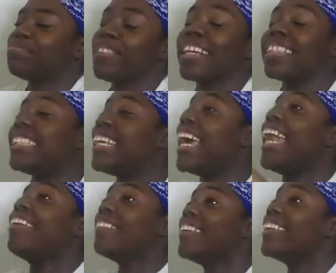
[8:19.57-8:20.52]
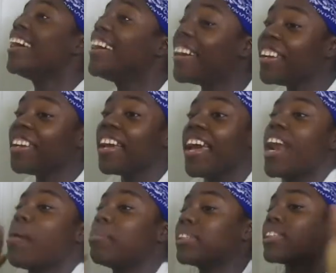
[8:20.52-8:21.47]
She ain't even done. And
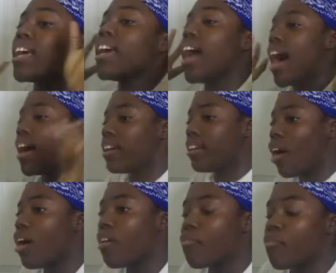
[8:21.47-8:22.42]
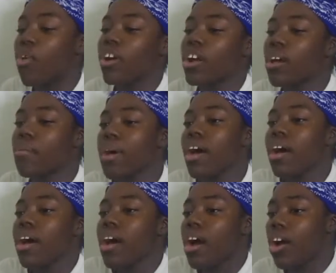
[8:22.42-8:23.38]
I'm going to say out of all 4 of them,
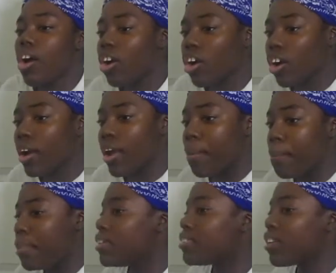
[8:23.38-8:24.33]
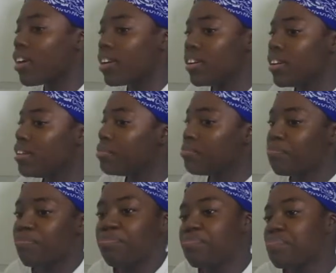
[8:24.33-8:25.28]
her and B30.
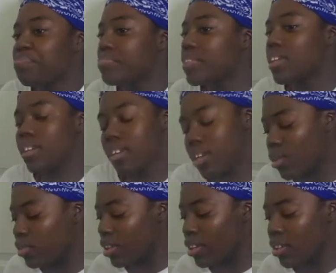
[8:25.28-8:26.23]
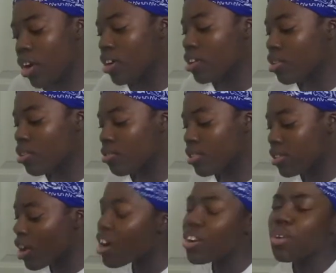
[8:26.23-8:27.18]
Killed it.
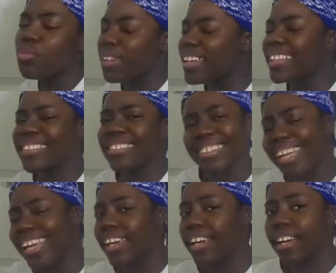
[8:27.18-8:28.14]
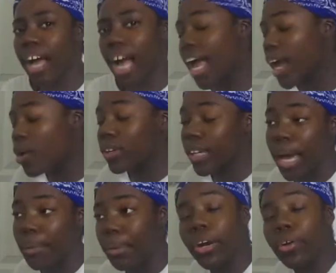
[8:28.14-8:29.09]
Nardo did his thing. I ain't gonna
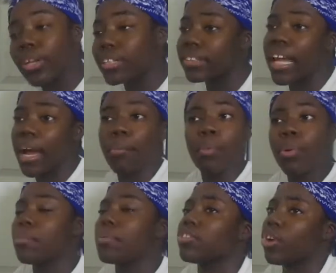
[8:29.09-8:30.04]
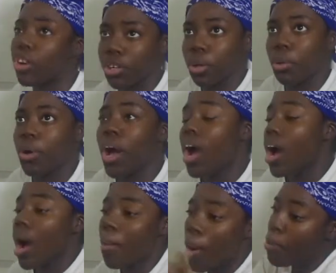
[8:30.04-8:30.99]
cap. Nardo did his thing. I'm gonna put him in 3rd though.
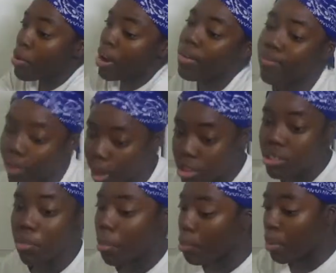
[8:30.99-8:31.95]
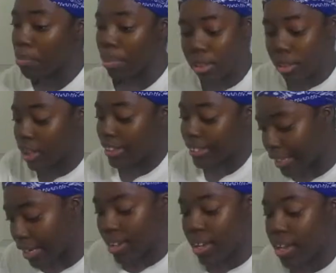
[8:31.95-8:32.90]
I'm gonna put her first. I'm gonna put B30
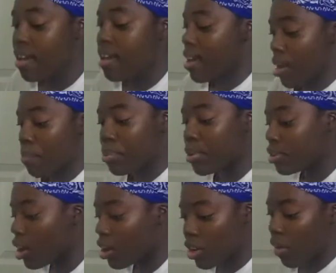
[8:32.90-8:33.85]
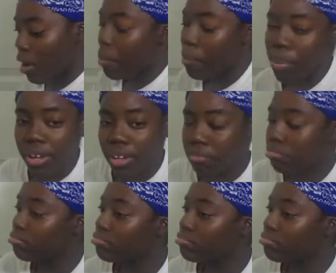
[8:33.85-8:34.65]
second. And I'm putting Nardo. And I'm gonna put.